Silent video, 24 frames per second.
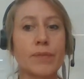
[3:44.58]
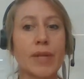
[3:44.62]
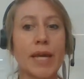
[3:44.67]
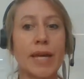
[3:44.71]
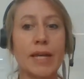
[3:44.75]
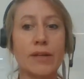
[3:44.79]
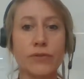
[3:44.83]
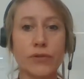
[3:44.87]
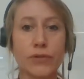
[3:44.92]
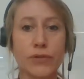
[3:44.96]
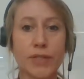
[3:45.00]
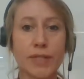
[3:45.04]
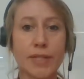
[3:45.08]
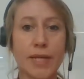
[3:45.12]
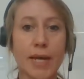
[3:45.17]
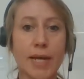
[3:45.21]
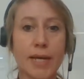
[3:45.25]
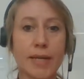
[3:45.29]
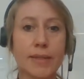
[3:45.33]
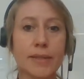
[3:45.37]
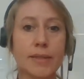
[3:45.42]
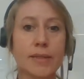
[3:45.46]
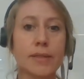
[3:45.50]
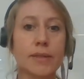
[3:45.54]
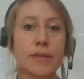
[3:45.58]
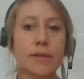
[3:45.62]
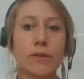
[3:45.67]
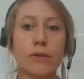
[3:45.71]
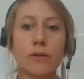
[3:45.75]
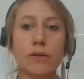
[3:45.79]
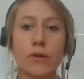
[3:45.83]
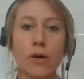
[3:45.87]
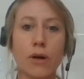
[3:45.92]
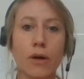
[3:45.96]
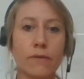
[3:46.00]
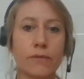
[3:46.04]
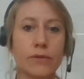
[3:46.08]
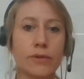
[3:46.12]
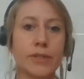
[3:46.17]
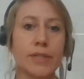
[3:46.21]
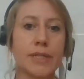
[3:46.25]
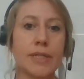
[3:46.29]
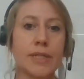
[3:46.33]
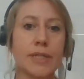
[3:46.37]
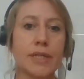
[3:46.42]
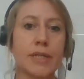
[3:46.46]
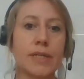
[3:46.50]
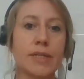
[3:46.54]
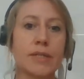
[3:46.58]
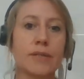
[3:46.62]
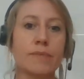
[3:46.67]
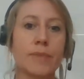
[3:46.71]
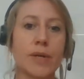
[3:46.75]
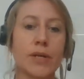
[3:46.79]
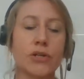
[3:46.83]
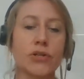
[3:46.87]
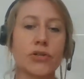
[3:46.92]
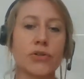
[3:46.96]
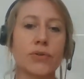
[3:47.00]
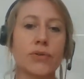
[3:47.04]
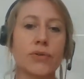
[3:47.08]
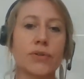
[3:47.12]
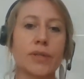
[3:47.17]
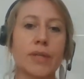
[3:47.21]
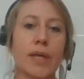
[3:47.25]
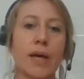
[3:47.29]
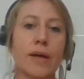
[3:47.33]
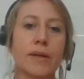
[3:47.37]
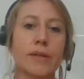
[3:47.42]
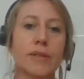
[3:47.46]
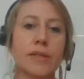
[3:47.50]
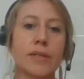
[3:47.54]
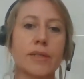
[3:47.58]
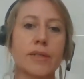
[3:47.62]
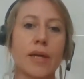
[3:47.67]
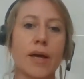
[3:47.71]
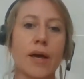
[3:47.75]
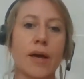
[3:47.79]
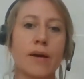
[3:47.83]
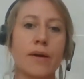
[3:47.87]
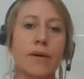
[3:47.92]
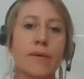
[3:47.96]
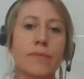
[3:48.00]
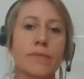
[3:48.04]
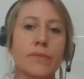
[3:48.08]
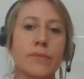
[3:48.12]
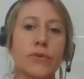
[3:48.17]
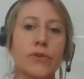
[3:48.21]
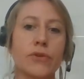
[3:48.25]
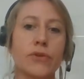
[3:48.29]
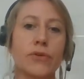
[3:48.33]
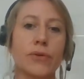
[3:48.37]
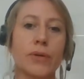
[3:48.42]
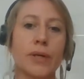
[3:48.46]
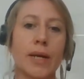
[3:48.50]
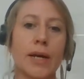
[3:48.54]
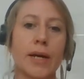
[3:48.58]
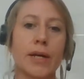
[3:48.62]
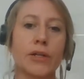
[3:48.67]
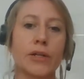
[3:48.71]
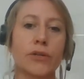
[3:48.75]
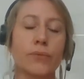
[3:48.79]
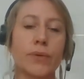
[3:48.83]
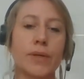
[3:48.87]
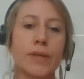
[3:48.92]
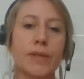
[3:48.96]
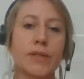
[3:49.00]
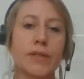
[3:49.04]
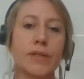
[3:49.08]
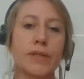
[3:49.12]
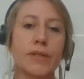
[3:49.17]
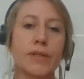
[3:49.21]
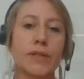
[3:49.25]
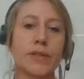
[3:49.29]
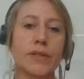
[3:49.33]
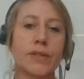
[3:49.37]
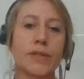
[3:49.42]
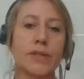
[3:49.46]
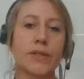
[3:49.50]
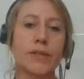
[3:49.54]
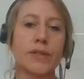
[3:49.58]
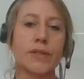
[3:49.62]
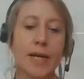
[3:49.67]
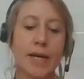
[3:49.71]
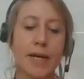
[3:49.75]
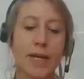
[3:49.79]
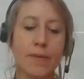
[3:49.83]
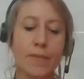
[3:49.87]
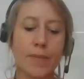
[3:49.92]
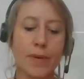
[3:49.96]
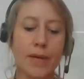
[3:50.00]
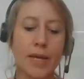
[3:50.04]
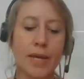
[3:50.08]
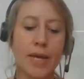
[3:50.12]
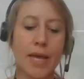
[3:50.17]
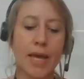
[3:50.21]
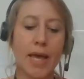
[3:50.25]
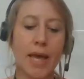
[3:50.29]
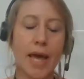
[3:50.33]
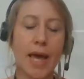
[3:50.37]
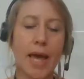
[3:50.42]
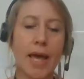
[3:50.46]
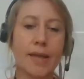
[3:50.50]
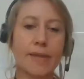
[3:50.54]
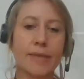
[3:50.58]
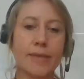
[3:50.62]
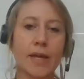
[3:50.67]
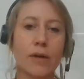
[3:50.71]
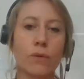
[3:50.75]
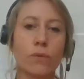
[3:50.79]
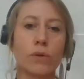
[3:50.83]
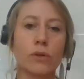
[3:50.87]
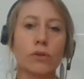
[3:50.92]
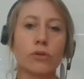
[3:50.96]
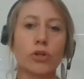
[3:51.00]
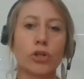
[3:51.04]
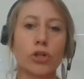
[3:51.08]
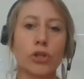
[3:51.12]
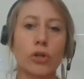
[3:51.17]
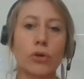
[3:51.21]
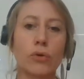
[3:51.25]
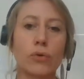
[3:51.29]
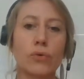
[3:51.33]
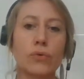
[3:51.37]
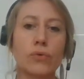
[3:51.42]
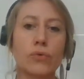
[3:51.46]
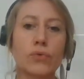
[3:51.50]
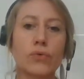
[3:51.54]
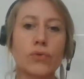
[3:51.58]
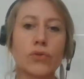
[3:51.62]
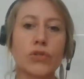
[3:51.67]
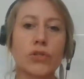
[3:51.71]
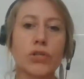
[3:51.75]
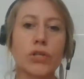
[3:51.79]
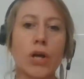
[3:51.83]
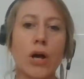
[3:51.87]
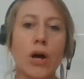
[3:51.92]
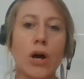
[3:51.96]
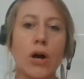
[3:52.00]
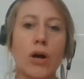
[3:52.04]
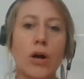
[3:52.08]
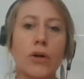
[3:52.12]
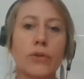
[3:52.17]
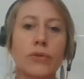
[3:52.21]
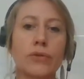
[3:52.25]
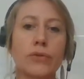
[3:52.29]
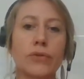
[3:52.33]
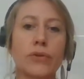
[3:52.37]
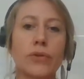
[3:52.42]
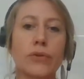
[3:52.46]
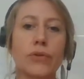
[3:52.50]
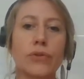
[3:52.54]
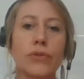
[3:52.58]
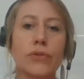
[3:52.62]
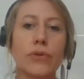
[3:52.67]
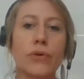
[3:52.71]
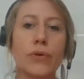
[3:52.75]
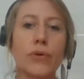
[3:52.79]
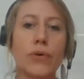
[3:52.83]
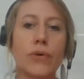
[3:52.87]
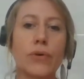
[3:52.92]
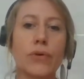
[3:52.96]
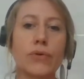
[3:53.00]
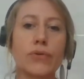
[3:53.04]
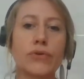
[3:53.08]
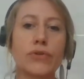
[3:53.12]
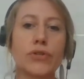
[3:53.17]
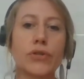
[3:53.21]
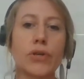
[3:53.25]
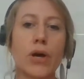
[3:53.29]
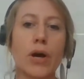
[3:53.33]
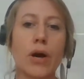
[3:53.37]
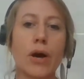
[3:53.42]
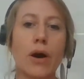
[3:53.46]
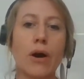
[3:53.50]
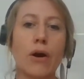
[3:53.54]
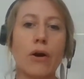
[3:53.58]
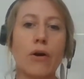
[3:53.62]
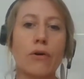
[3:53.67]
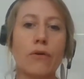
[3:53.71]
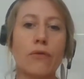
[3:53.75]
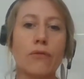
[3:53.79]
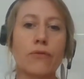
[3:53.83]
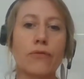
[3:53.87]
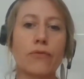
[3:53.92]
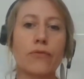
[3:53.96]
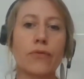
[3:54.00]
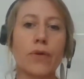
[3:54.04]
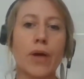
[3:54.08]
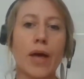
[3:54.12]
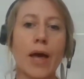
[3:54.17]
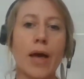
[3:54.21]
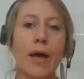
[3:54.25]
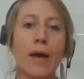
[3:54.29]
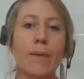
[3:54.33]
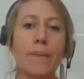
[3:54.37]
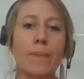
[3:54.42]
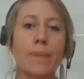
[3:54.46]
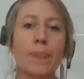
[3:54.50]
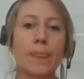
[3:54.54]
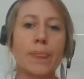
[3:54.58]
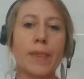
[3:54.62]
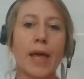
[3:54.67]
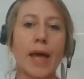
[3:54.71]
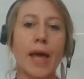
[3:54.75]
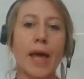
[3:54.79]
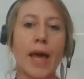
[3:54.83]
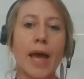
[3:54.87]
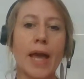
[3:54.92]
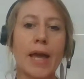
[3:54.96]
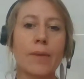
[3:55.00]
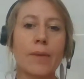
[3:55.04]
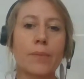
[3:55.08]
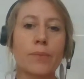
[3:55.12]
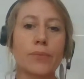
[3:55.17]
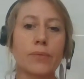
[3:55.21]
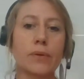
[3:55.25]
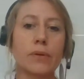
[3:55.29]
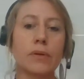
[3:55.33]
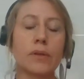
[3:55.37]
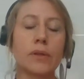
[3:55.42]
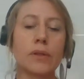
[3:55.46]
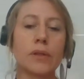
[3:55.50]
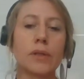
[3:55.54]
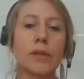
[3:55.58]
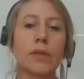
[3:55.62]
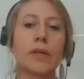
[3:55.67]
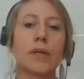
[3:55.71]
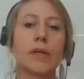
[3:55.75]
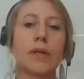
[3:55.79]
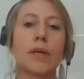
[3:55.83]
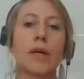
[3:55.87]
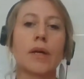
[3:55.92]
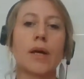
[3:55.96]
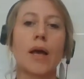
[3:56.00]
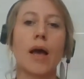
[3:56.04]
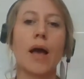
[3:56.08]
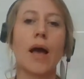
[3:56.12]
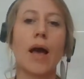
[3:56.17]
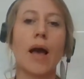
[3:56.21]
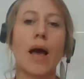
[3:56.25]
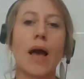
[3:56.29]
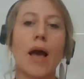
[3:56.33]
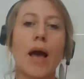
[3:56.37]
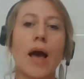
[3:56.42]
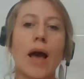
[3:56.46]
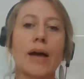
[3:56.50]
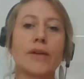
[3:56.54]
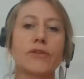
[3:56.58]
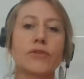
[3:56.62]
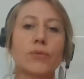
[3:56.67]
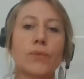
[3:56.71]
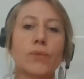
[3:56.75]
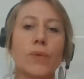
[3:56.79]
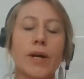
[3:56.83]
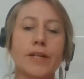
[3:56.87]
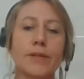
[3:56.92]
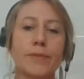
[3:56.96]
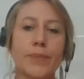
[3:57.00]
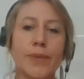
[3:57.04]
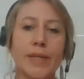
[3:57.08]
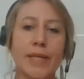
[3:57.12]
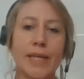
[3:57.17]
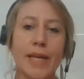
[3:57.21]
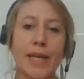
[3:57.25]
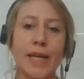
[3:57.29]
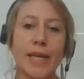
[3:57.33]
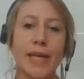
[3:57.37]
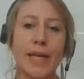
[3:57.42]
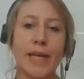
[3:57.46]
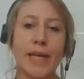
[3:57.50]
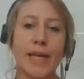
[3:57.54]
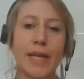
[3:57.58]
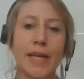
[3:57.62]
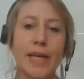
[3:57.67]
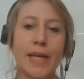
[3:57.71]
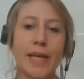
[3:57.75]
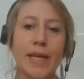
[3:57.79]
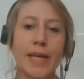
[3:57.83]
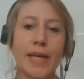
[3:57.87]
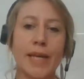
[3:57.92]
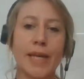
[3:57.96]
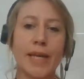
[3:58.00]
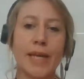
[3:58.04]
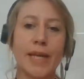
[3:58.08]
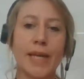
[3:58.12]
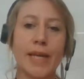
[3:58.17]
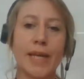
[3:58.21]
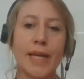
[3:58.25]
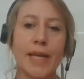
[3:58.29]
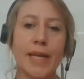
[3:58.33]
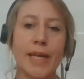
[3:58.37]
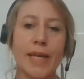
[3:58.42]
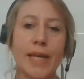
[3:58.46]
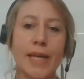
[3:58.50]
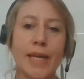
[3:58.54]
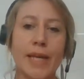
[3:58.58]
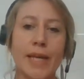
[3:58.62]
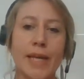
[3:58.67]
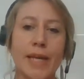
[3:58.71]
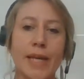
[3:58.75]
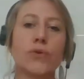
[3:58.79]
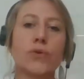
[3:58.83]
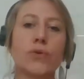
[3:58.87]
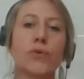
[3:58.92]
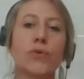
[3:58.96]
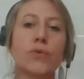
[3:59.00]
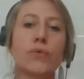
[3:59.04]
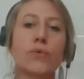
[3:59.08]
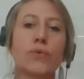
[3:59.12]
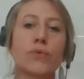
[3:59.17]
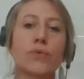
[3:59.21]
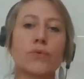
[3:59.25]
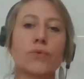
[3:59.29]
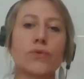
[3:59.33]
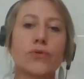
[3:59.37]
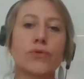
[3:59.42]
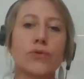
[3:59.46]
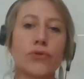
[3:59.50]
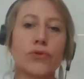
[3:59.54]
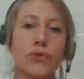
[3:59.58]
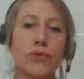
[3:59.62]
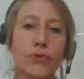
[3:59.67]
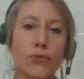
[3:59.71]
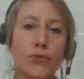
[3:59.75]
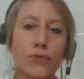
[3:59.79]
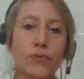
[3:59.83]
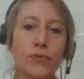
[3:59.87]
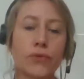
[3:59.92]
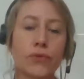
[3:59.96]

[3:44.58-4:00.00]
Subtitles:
interstate or overseas, make sure that you're aligned with Perth time, and they will close on the 3rd of April at 1 p.m. So it leaves you 2